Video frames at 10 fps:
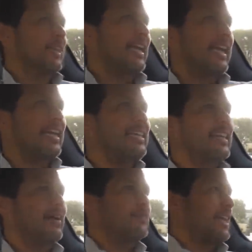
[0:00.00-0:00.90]
Okay?
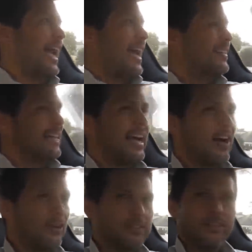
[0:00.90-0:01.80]
Anytime she acts
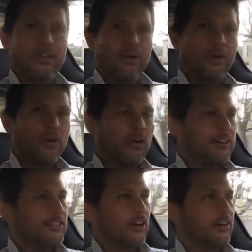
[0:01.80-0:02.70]
out or
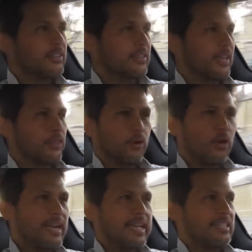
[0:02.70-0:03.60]
starts like
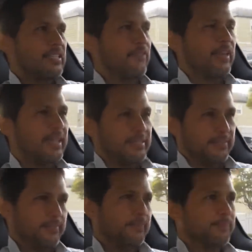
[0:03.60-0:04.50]
throwing a hissy fit
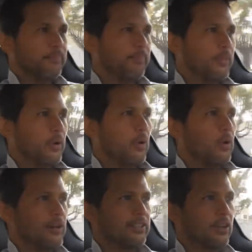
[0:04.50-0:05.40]

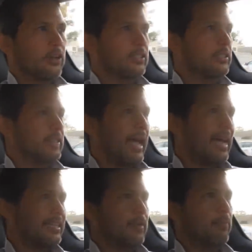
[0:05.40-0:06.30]
or starts
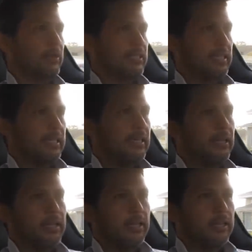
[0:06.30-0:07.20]
acting prissy,
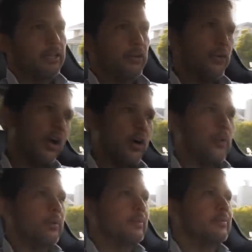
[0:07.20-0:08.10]
you
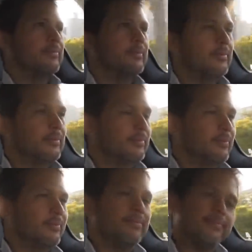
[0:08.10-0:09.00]
know
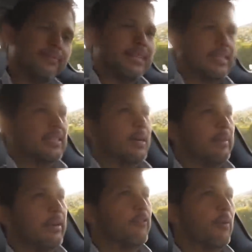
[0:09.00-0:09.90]
that's
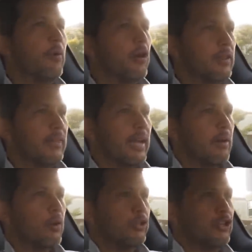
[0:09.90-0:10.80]
coming from all of that
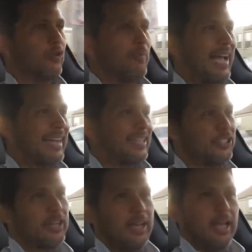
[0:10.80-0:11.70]
emotional
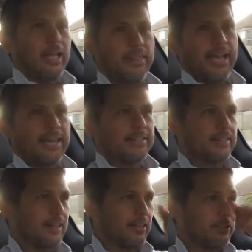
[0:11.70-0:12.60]
baggage that
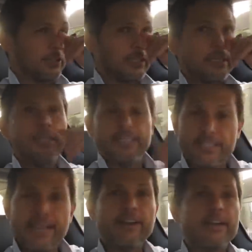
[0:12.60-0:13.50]
uh, she
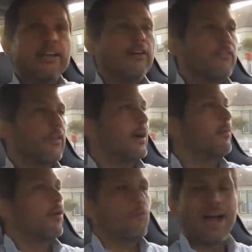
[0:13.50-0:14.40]
is carrying
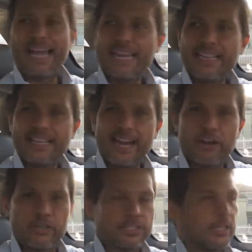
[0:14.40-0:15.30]
from riding the
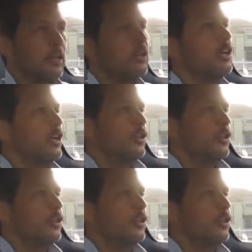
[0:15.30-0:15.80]
carousel